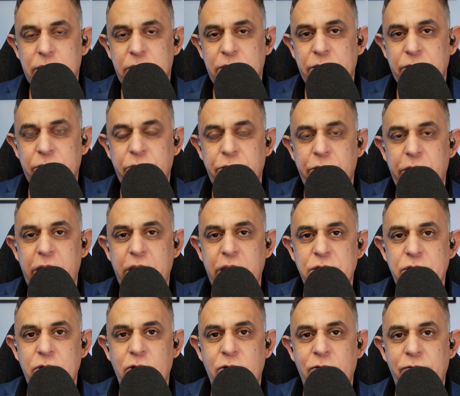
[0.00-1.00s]

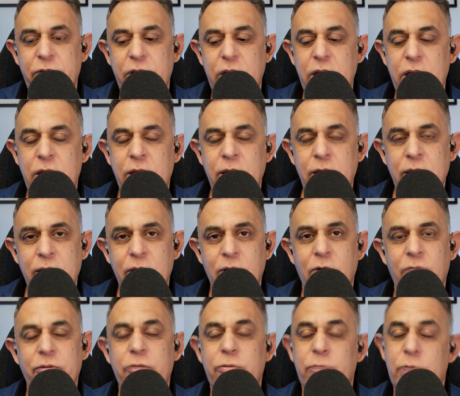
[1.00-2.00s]
creation of the
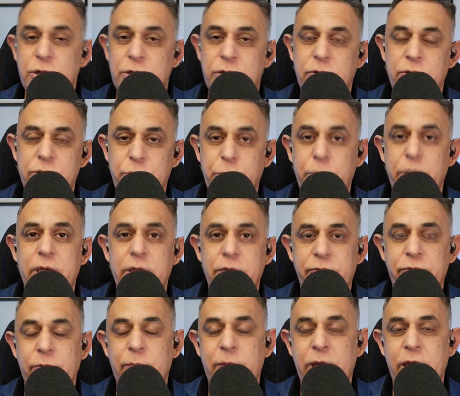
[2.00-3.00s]
virtual twin, if
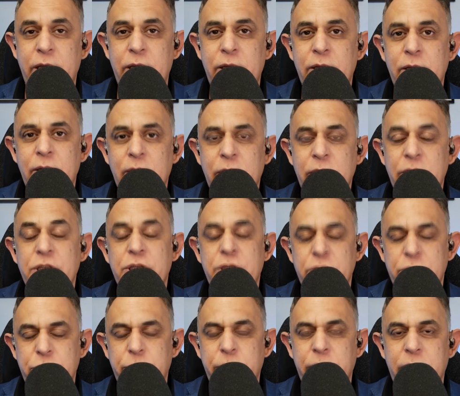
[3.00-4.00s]
you may, digital
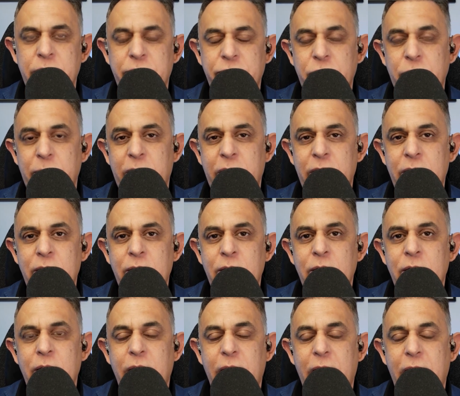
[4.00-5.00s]
twin, if you may,
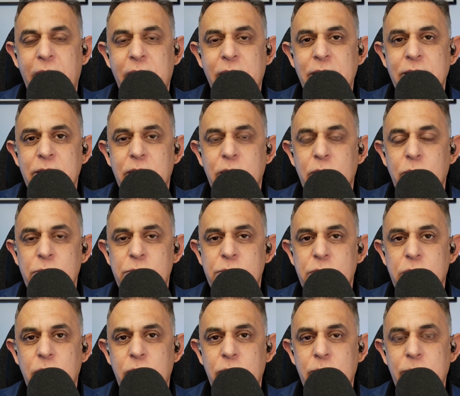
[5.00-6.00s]
and
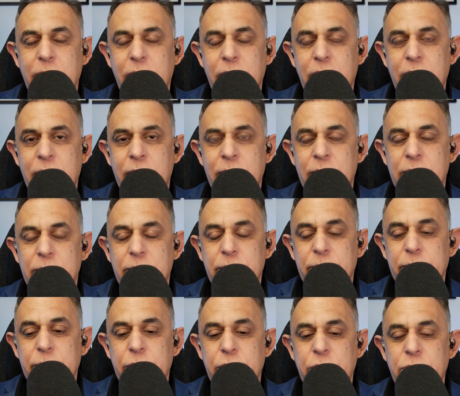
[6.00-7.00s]
also
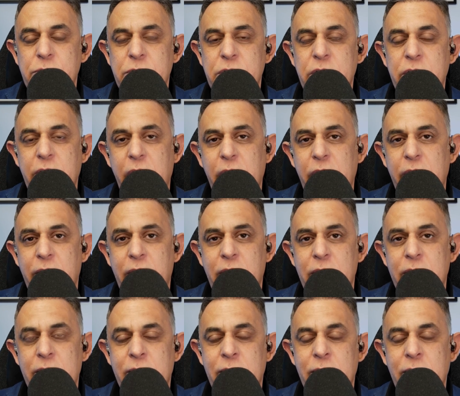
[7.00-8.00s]
using
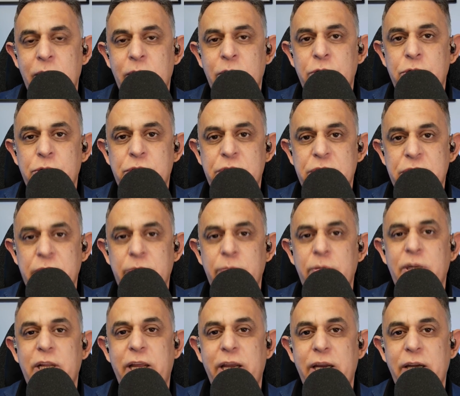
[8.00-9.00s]
AI to
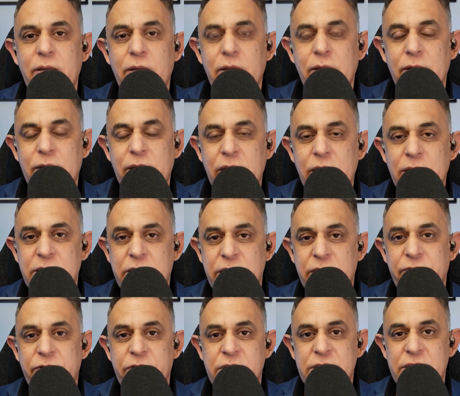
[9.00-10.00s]
simulate these
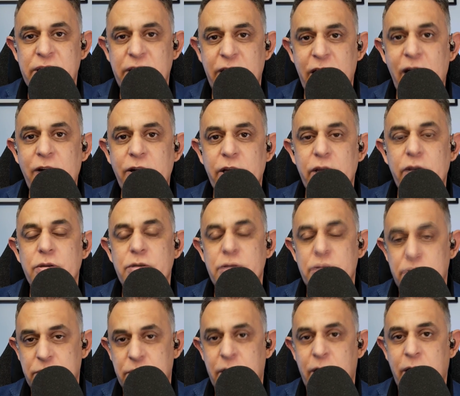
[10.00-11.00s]
different scenarios,
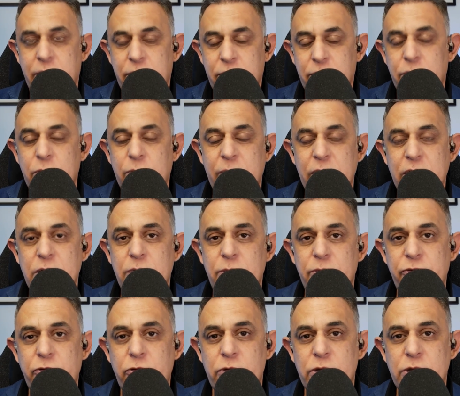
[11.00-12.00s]
like you mentioned
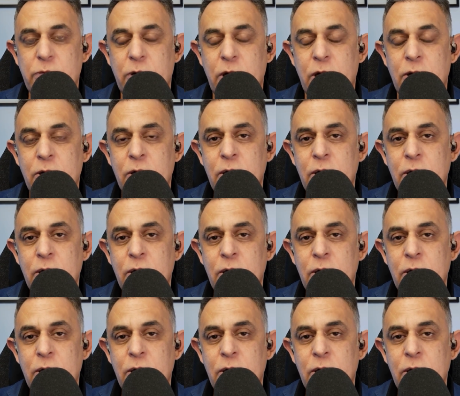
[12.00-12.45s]
before as well.